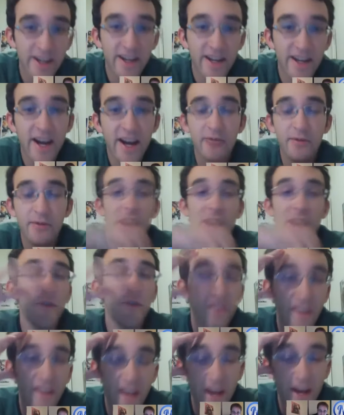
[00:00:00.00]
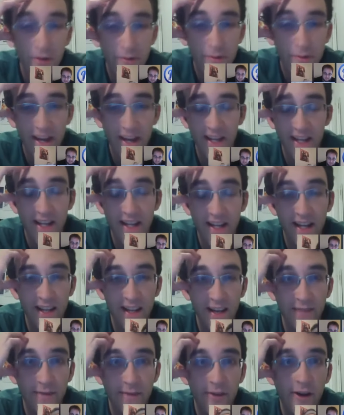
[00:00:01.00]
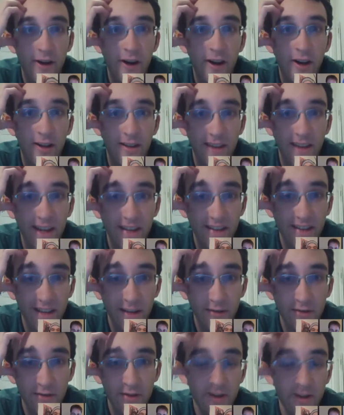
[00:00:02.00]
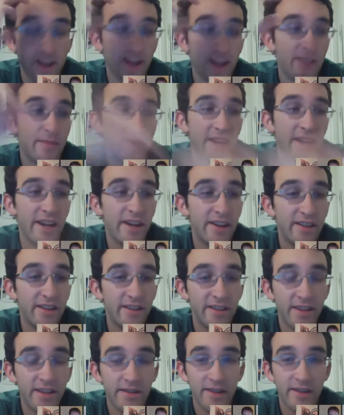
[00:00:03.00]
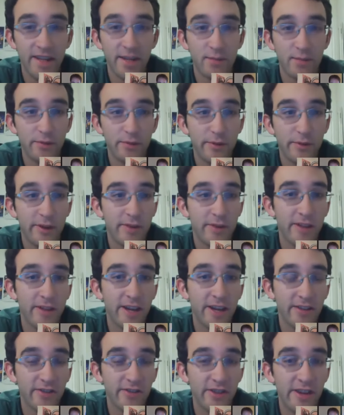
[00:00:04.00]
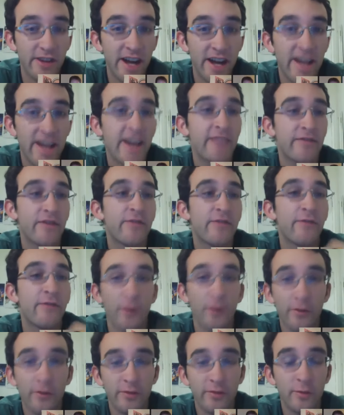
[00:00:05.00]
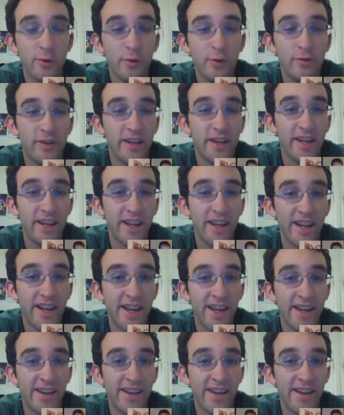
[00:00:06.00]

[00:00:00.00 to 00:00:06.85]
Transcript: I was back in LA for the holidays, and I was looking at my DVD and Blu-ray collection. I have the first movie, and